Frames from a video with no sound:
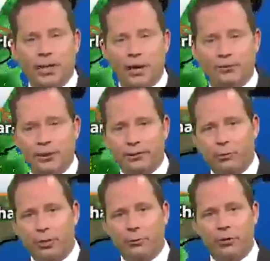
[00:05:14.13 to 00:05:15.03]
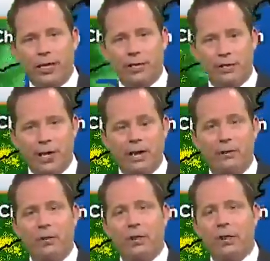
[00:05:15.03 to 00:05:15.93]
coverage. We will let you
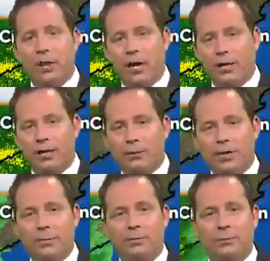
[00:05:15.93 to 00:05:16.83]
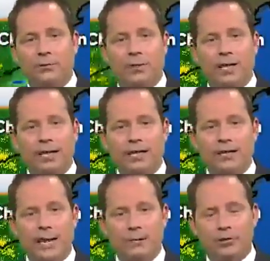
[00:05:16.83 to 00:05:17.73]
know uh, coming up if we find any
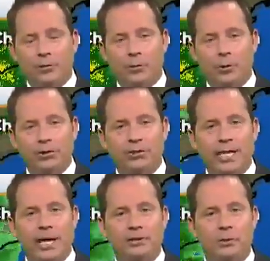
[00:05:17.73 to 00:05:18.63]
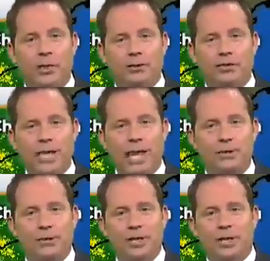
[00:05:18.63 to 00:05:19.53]
damage reports down to our
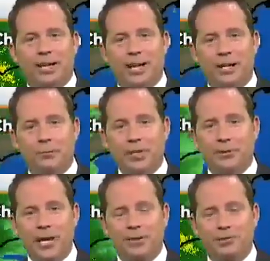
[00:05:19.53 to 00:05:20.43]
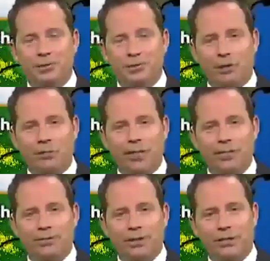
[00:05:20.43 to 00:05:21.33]
south. I'm meteorologist Jeremy
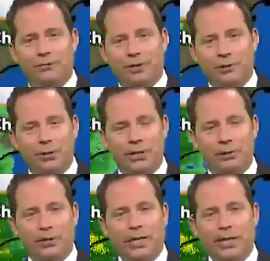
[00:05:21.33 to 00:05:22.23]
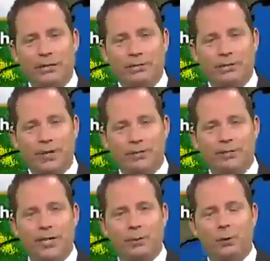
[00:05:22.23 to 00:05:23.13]
Nelson, Victoria Kukinos, our
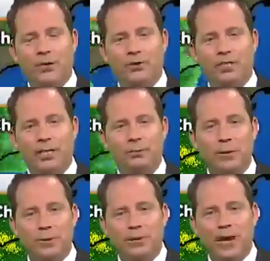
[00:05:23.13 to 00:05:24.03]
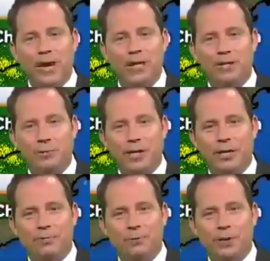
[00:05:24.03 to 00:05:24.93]
entire weather team keeping an eye on the
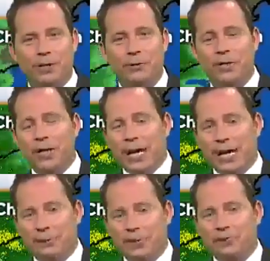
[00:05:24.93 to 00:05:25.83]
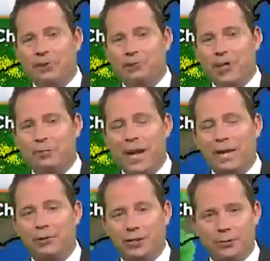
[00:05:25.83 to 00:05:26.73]
radar for you, and make sure to check
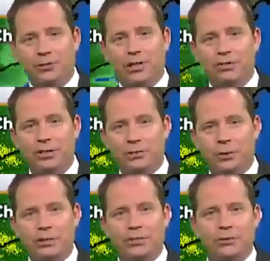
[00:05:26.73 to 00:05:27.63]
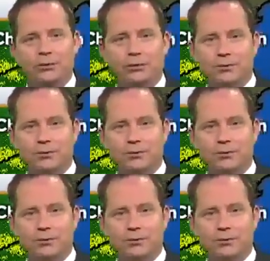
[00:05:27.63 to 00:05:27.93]
back with W J C L twenty-two.